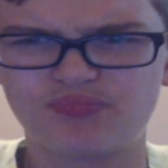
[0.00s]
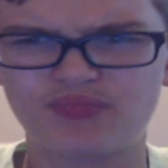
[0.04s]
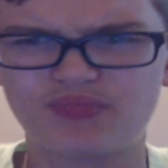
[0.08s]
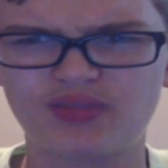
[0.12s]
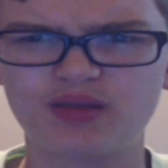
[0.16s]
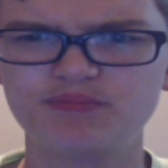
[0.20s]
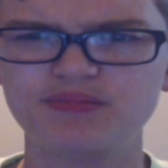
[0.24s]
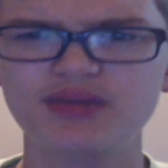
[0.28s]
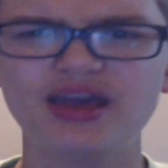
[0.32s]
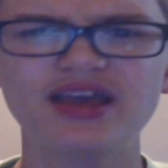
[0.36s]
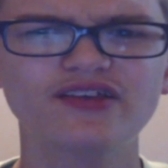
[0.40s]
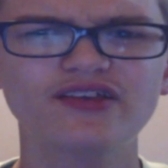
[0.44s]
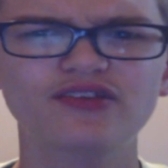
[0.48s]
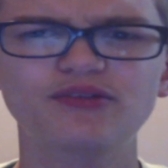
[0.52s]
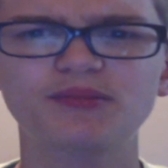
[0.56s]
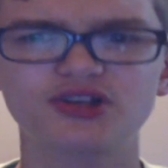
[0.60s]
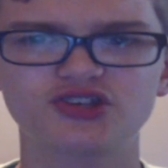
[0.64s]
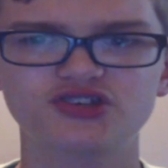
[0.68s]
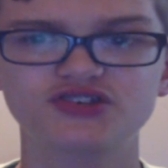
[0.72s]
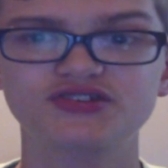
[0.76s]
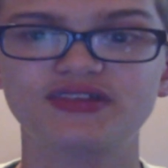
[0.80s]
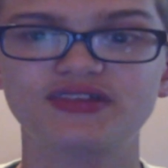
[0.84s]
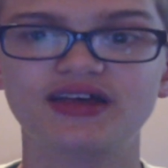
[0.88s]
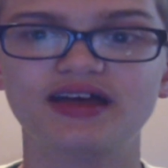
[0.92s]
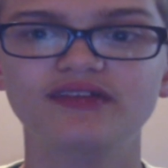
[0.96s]
makes
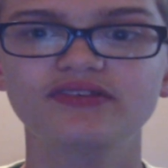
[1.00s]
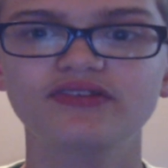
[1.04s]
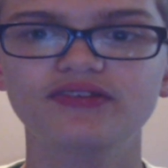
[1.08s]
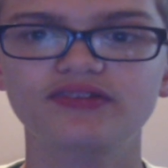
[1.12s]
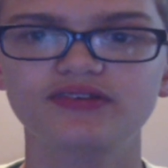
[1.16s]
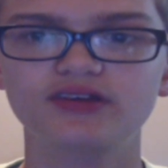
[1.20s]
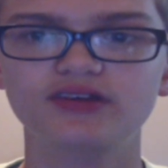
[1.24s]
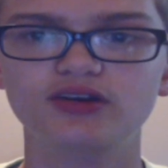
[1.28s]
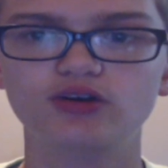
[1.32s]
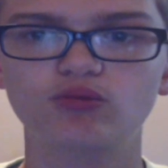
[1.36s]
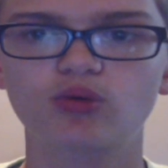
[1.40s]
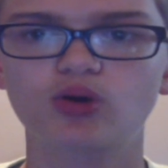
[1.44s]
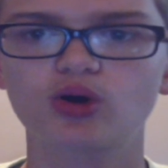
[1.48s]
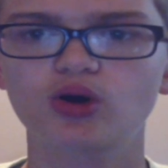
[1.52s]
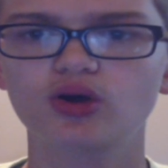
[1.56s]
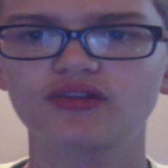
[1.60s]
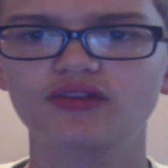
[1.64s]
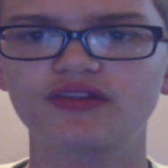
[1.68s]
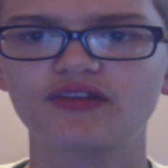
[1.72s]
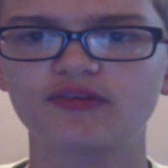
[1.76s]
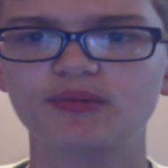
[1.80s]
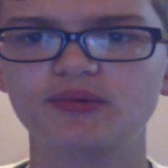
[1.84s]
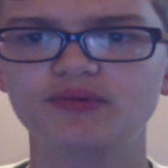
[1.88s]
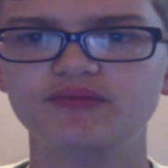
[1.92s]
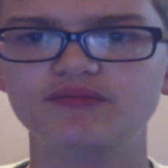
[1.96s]
much sense in a world
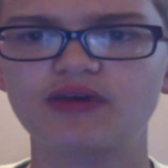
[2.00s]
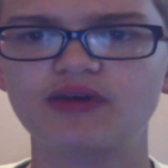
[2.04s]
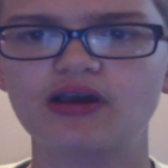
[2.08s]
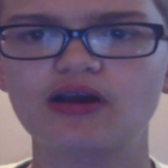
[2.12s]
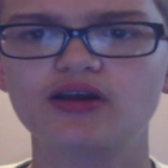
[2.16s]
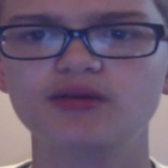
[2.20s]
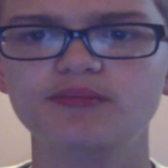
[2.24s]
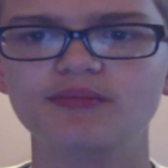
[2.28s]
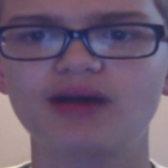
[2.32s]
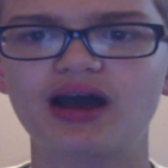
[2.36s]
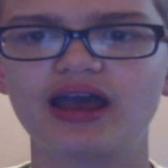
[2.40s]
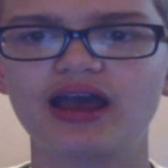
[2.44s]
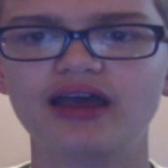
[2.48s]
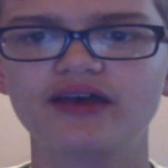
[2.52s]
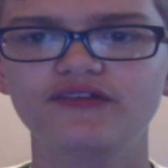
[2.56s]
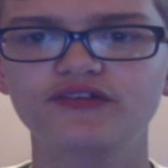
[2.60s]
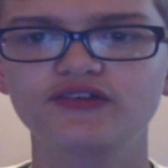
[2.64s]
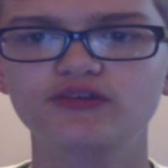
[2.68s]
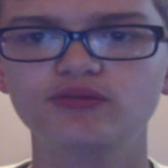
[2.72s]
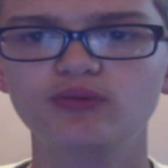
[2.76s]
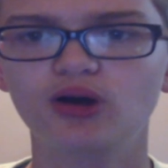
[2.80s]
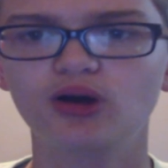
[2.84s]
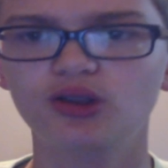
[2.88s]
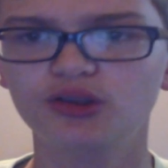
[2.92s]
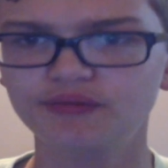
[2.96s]
that's been very
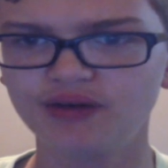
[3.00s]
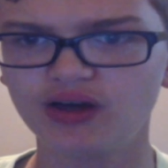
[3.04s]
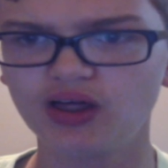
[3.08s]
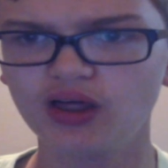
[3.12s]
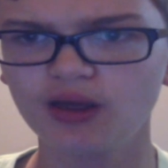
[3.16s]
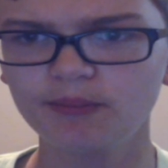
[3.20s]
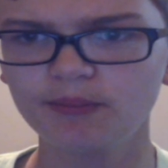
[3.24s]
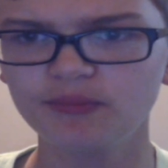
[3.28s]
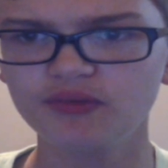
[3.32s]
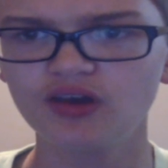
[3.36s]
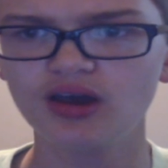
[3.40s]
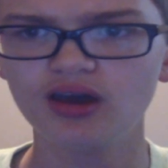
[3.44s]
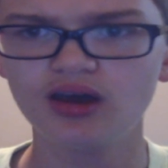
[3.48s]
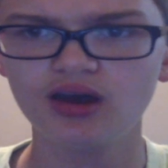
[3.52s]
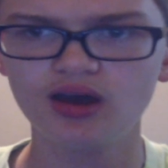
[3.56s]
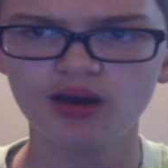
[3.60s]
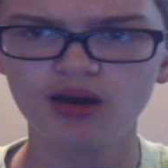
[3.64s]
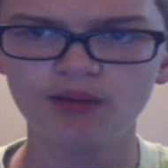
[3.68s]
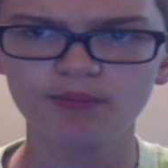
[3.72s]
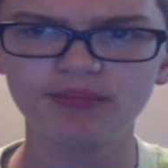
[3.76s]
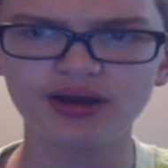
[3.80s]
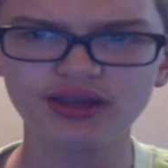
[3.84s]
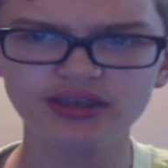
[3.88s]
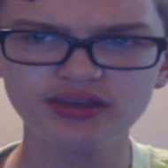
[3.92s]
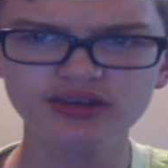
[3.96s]
MySQL developed,
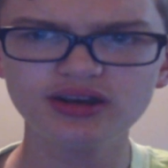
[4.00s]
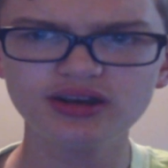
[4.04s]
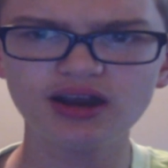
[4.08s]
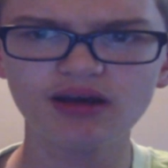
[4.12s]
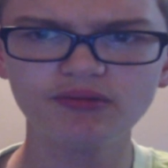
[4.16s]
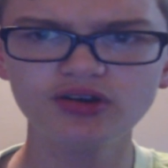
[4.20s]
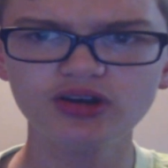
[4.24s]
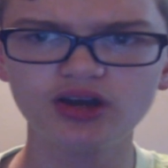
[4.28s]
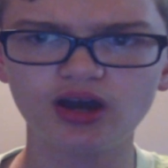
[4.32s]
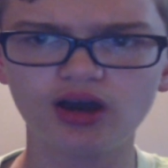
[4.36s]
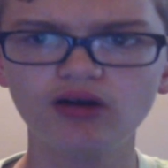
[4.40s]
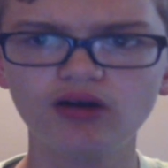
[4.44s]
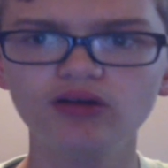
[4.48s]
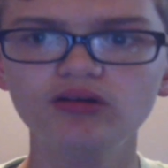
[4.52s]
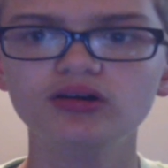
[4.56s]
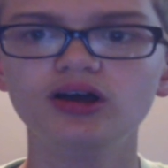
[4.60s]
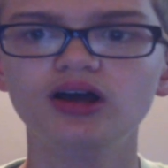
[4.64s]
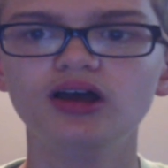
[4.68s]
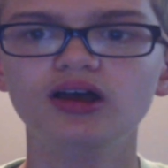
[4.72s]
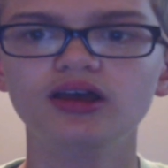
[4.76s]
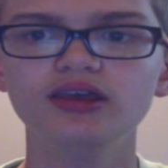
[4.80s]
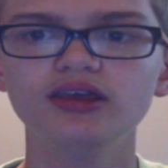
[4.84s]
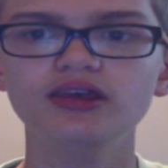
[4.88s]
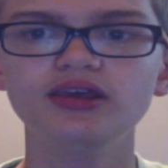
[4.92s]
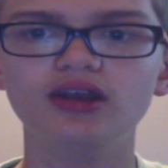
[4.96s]
but you never know.
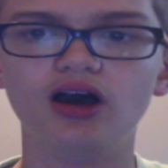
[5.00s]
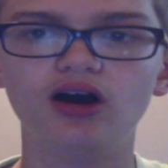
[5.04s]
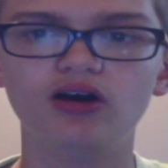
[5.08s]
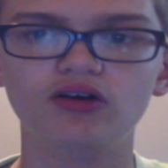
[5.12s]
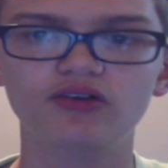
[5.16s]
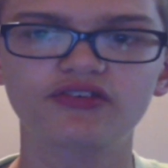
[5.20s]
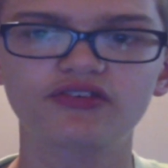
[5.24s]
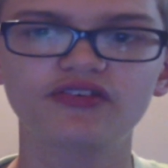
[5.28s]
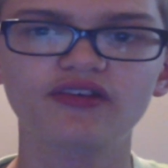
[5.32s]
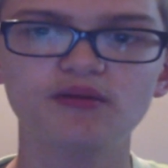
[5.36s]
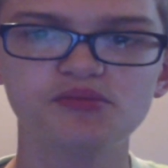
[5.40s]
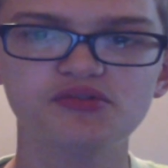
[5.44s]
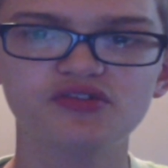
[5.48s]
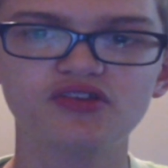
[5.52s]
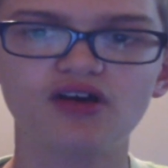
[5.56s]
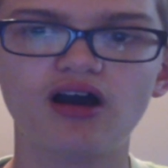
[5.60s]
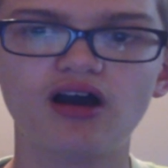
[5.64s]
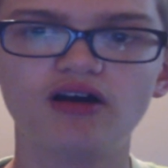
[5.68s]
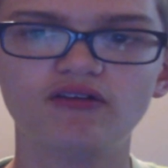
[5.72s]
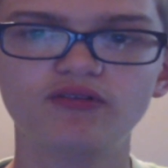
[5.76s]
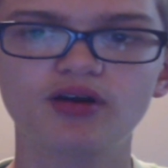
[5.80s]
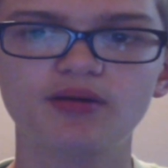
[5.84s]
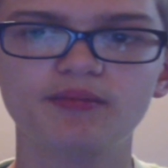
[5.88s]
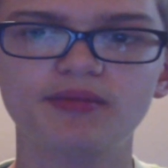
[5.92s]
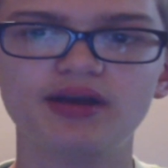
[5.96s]
Some
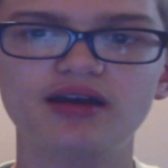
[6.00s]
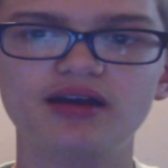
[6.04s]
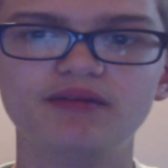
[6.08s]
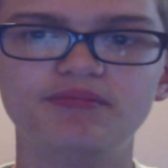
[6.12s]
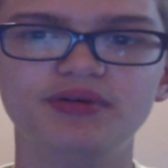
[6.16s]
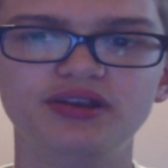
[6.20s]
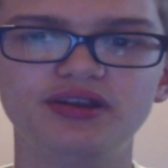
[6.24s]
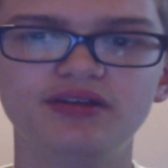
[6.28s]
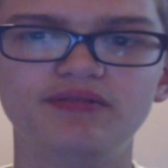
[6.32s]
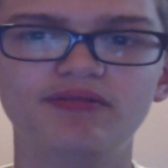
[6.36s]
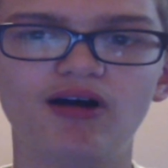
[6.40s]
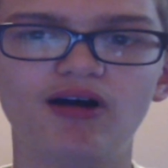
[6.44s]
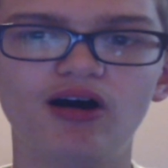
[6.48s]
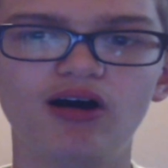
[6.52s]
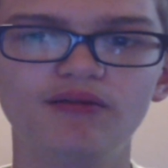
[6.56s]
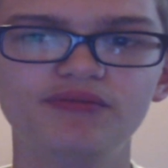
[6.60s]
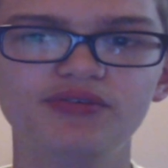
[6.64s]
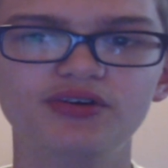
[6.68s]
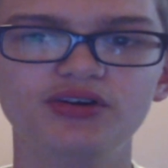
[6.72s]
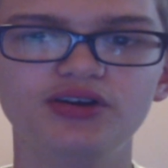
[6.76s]
software may have been developed for